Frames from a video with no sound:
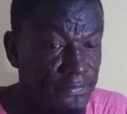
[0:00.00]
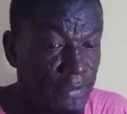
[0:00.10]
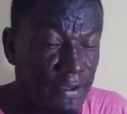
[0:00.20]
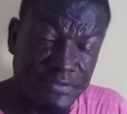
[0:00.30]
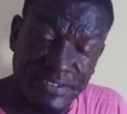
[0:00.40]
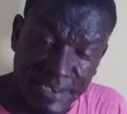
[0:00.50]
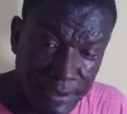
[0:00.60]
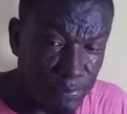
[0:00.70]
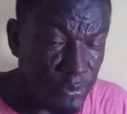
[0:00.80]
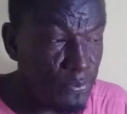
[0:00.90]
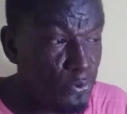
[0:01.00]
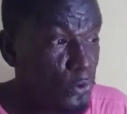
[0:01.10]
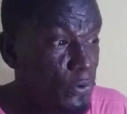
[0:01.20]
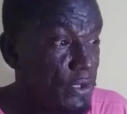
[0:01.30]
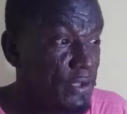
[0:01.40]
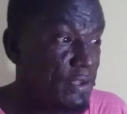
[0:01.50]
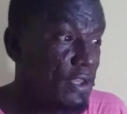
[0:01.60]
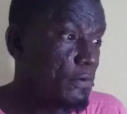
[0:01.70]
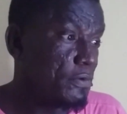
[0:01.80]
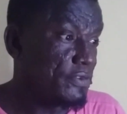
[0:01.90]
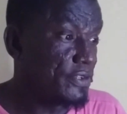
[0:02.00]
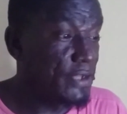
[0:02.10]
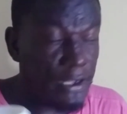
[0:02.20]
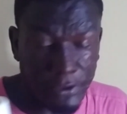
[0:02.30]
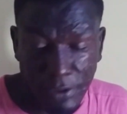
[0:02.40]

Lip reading: I've seen people winning with the Dan